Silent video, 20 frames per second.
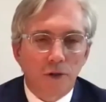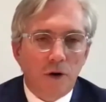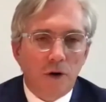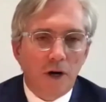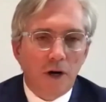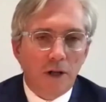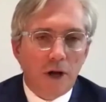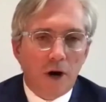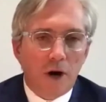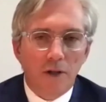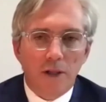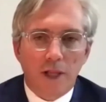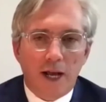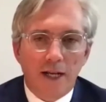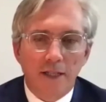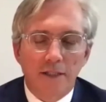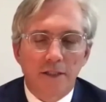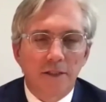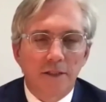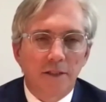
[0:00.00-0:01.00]
our
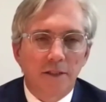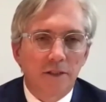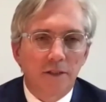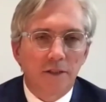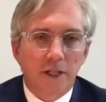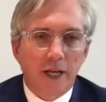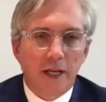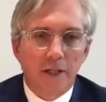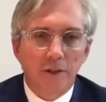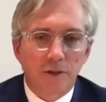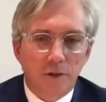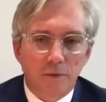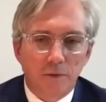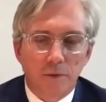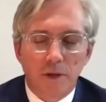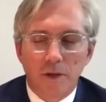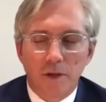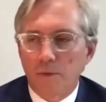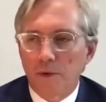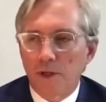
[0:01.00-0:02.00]
licensing schedule,
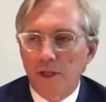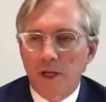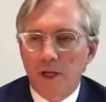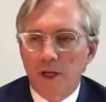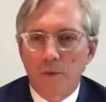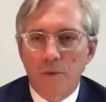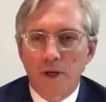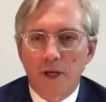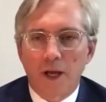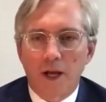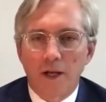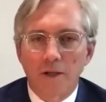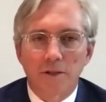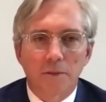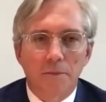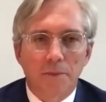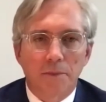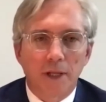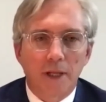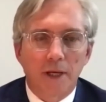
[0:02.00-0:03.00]
we
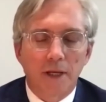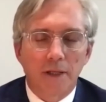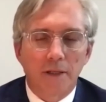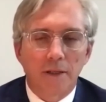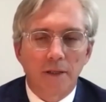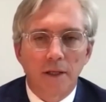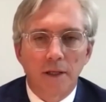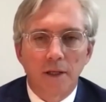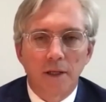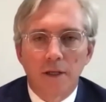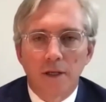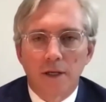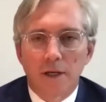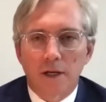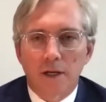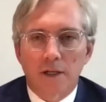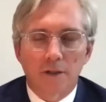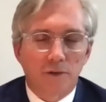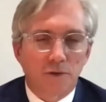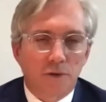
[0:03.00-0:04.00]
contemplate
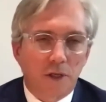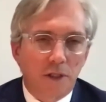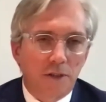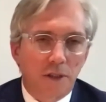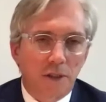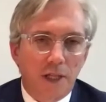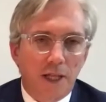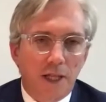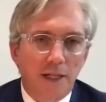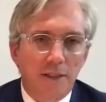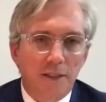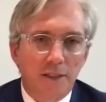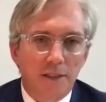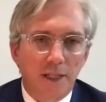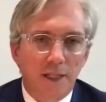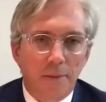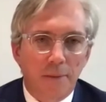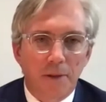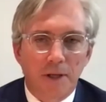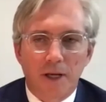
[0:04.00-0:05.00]
a construction license
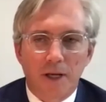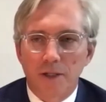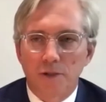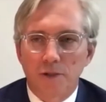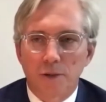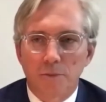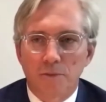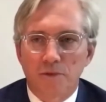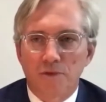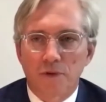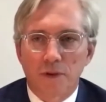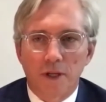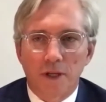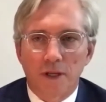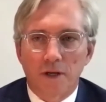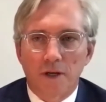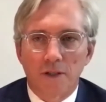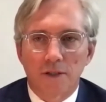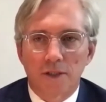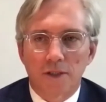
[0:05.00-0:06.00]
application for the
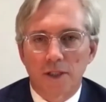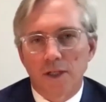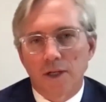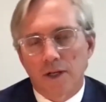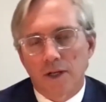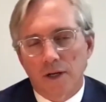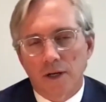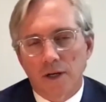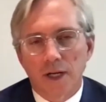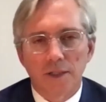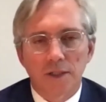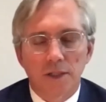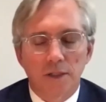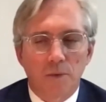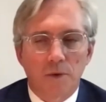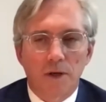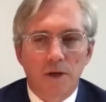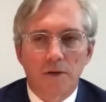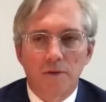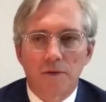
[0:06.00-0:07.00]
NRC on our
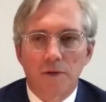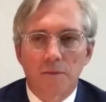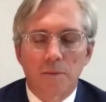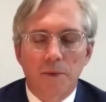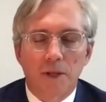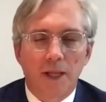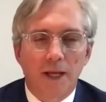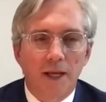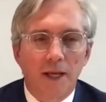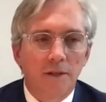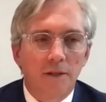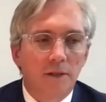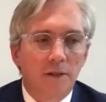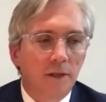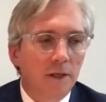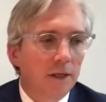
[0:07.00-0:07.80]
XE100 plant